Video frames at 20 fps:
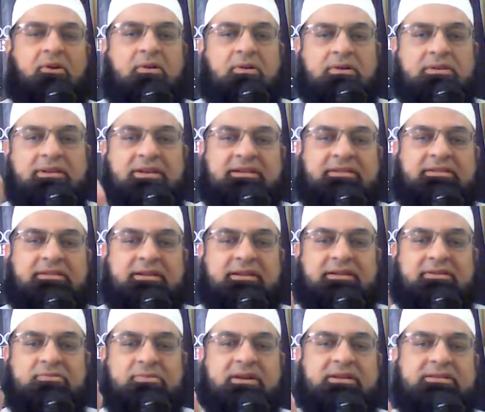All these
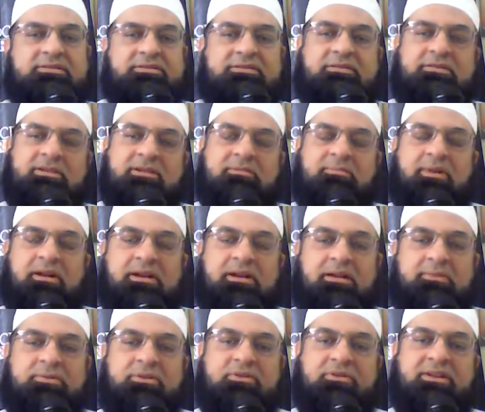things were inserted by
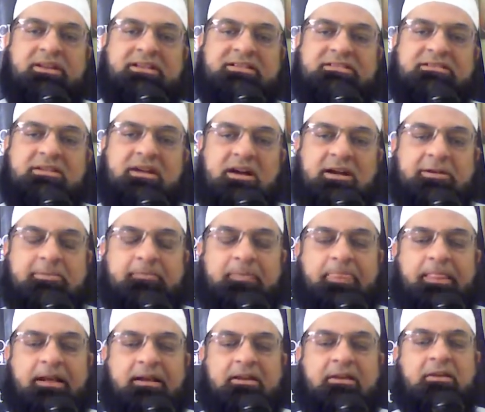him during his time.
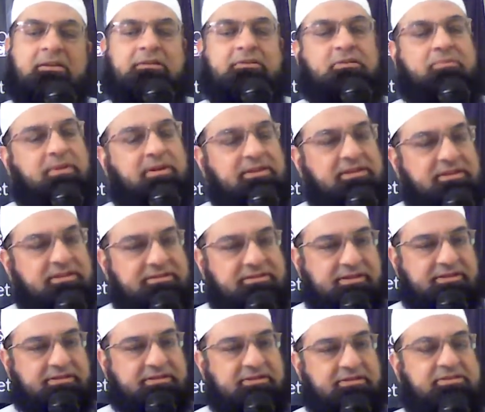So brothers and
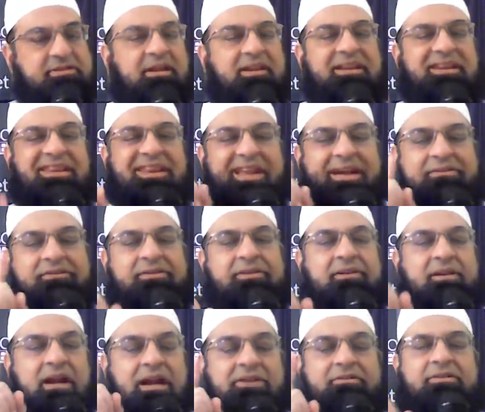sisters, never